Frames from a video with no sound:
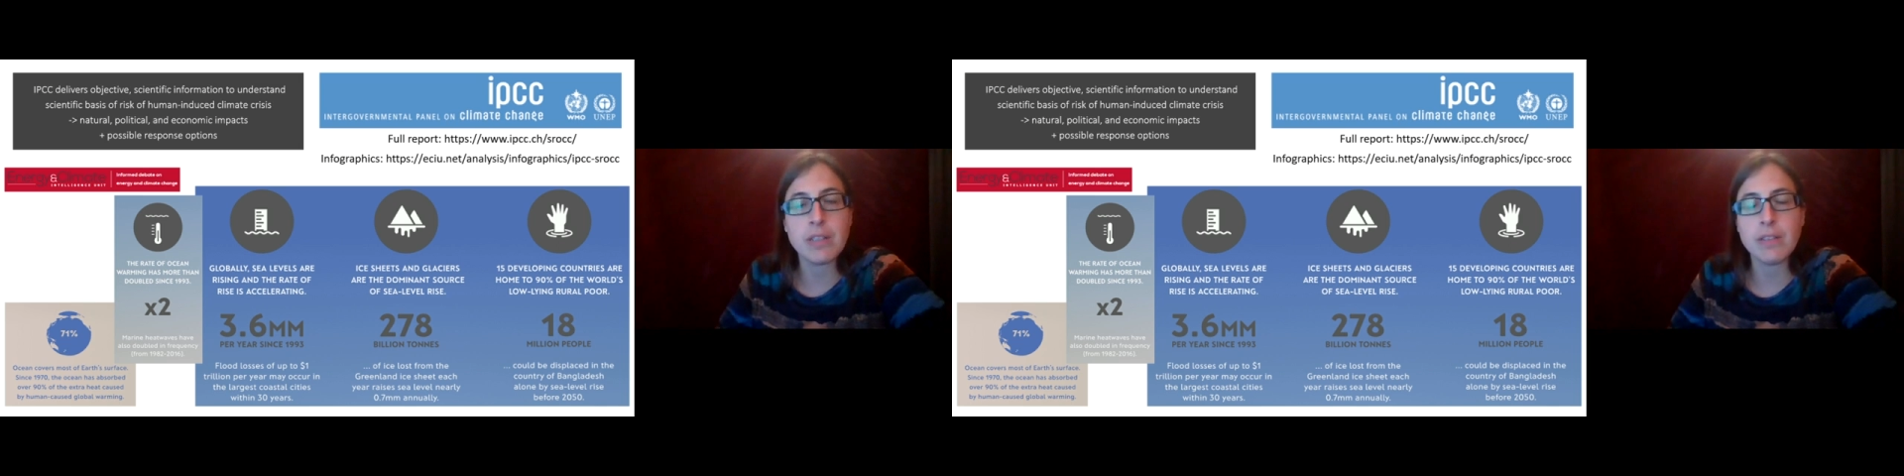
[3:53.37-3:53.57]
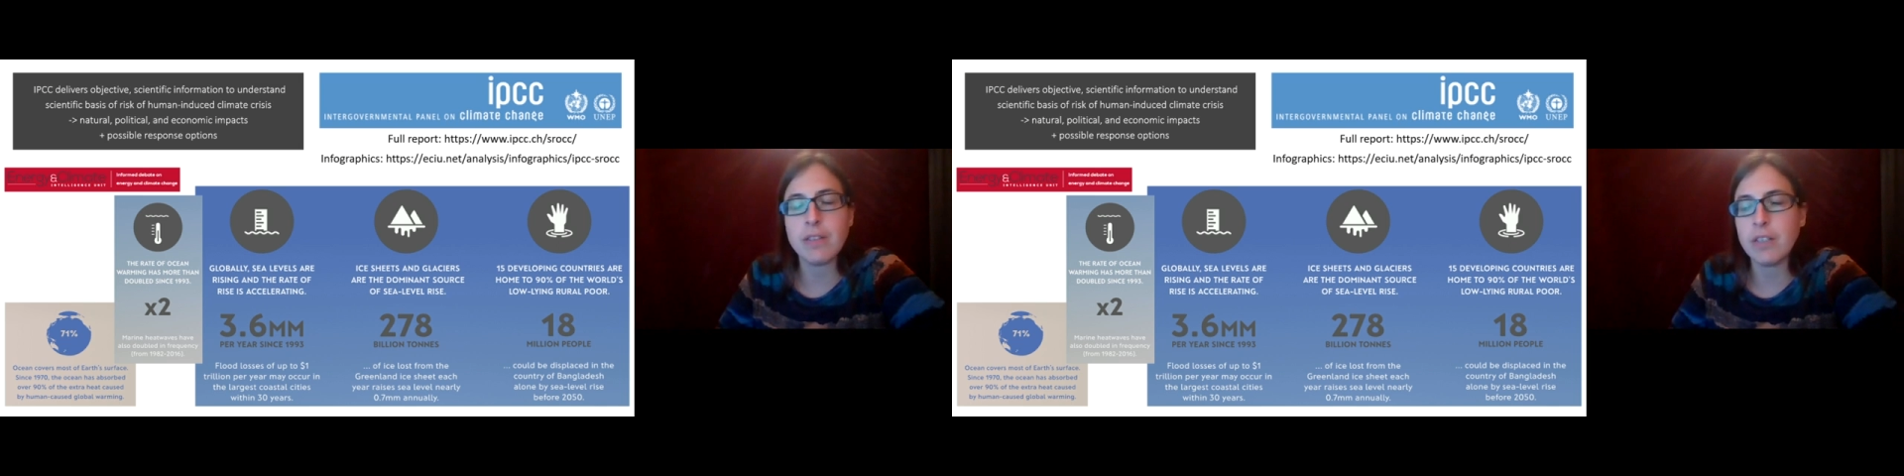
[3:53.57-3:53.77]

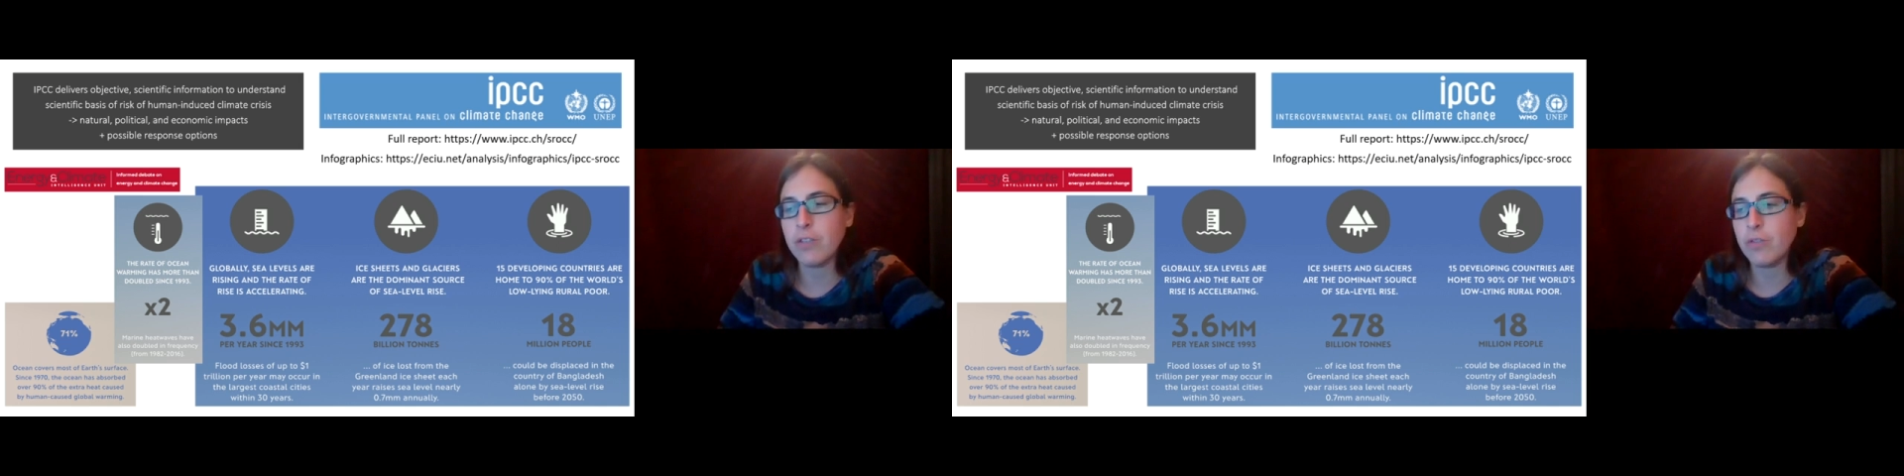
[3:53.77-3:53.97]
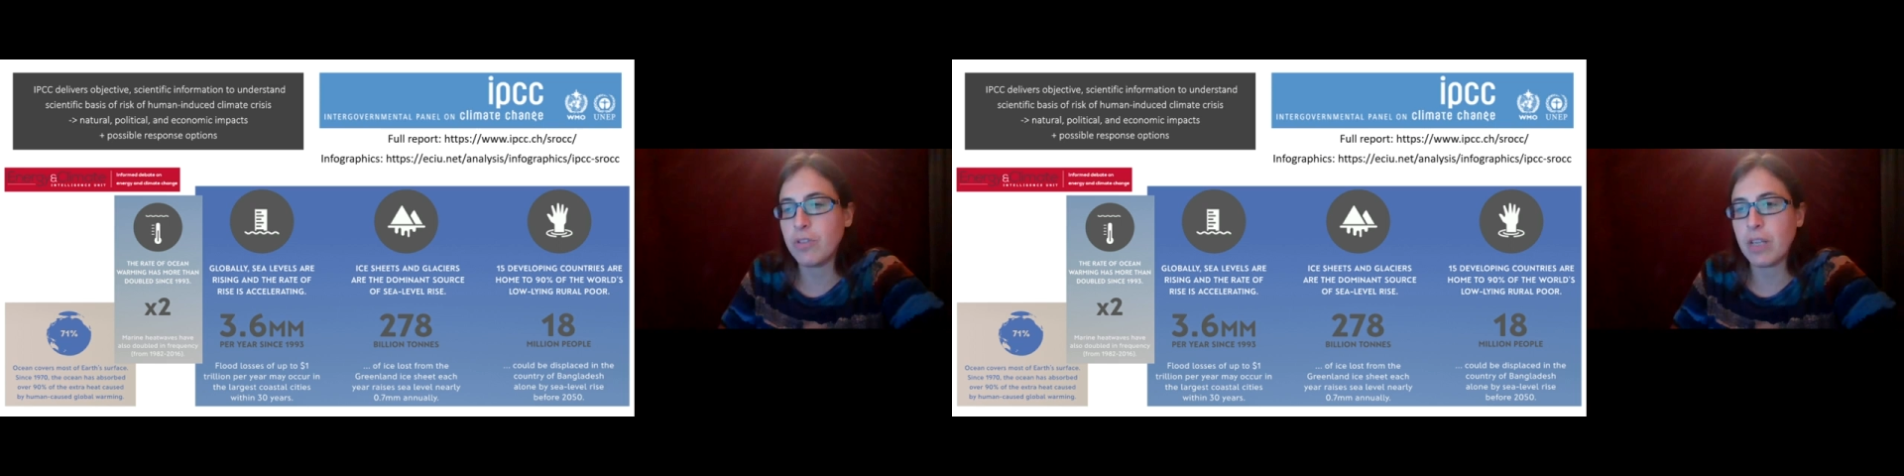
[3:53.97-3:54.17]

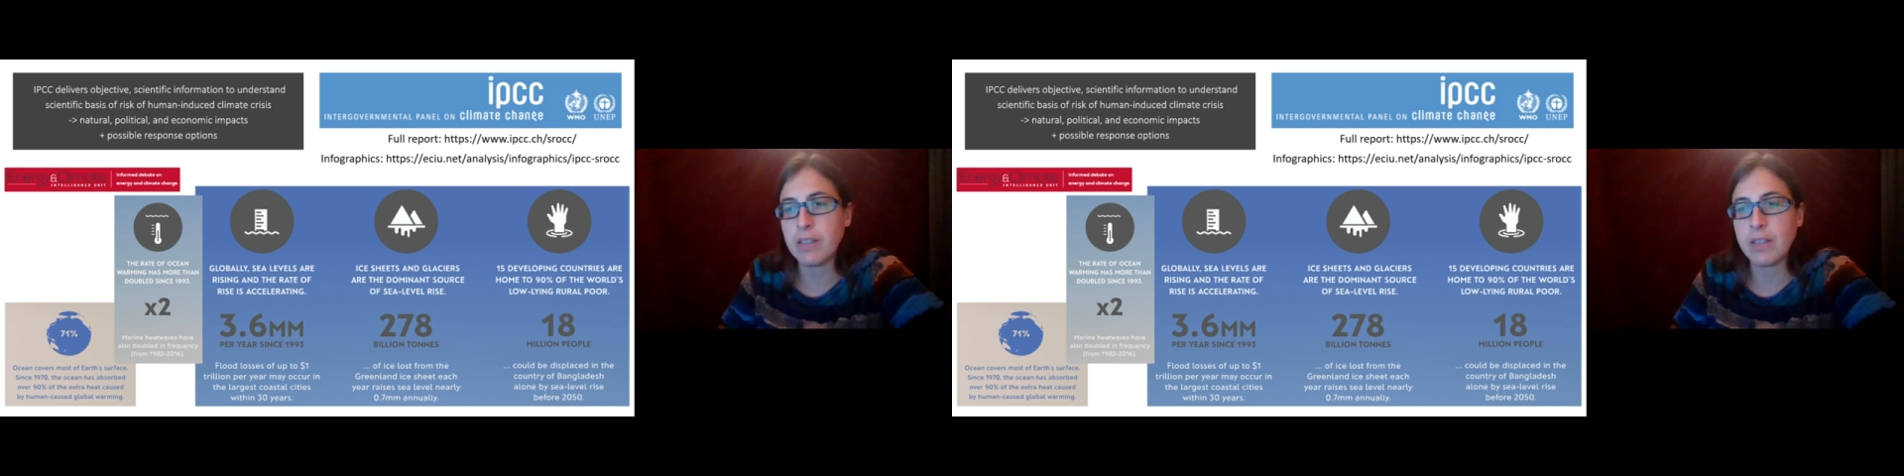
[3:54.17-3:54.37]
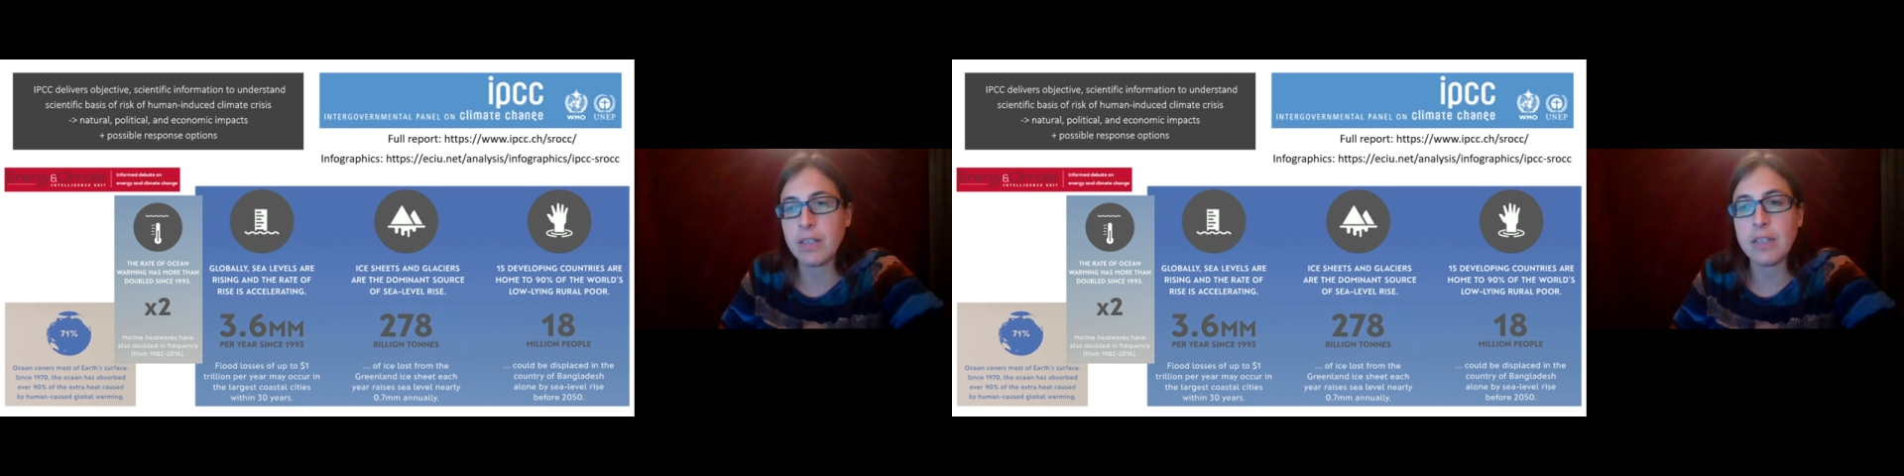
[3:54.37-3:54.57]
continues
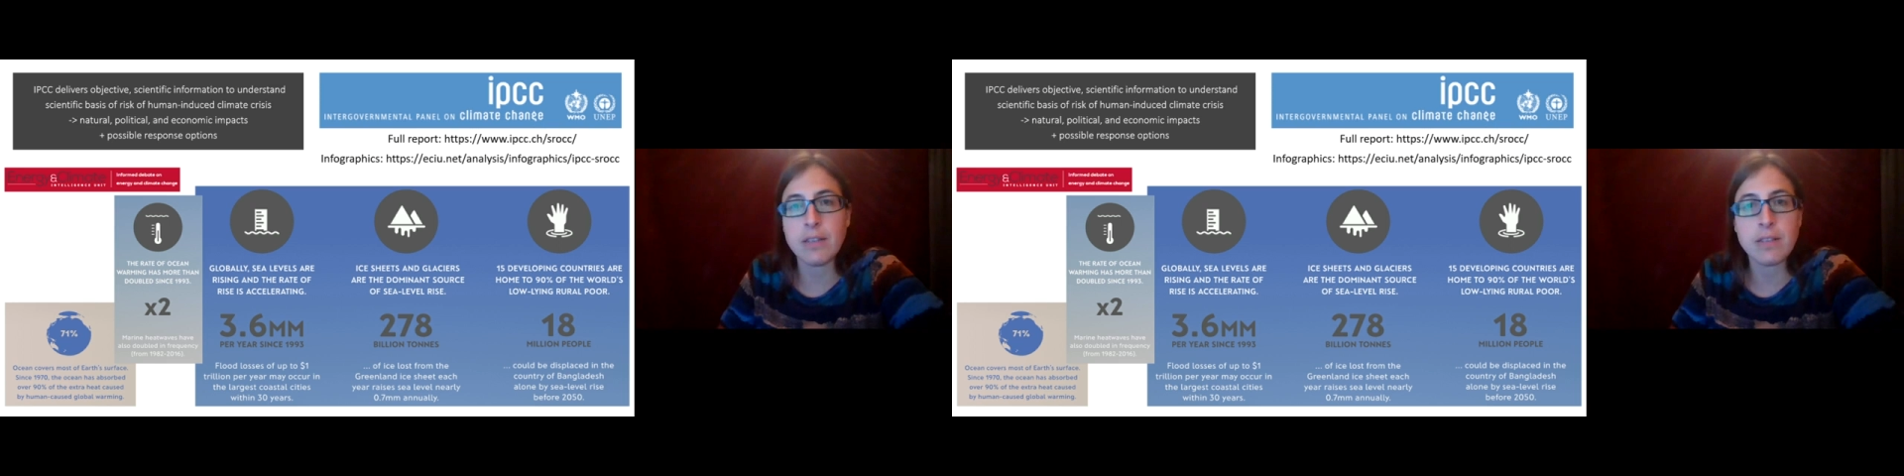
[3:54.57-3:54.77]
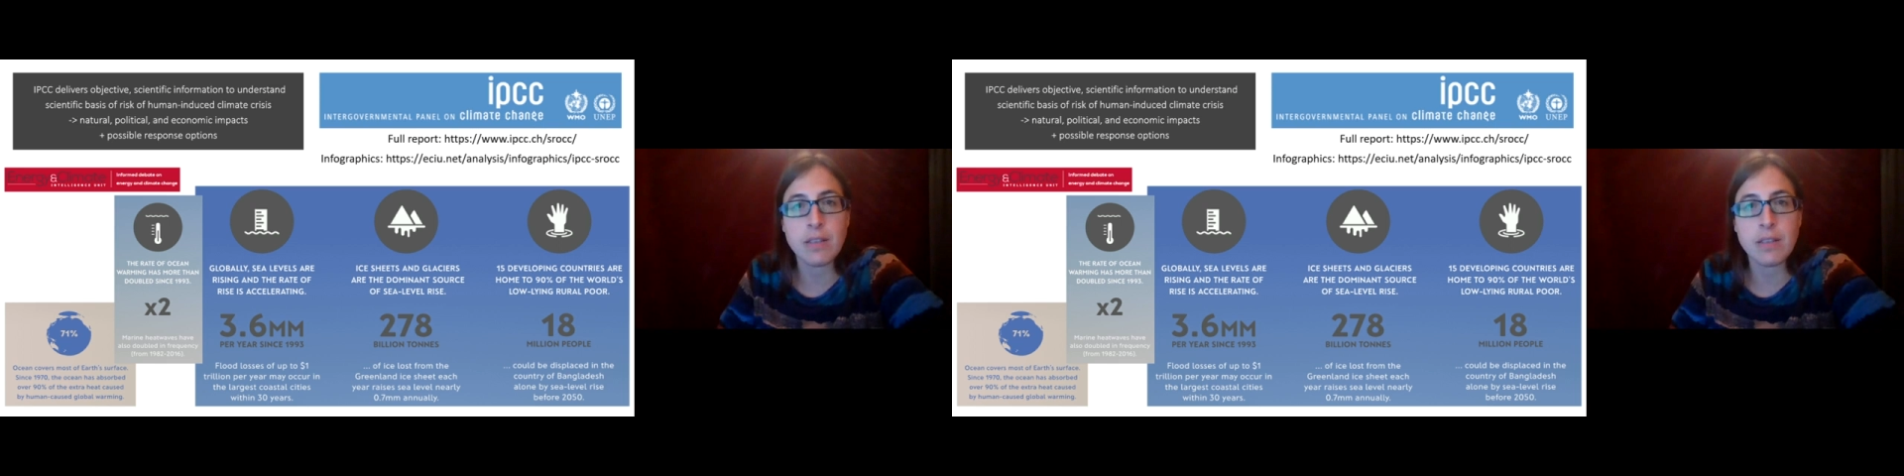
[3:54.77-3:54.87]
as it is,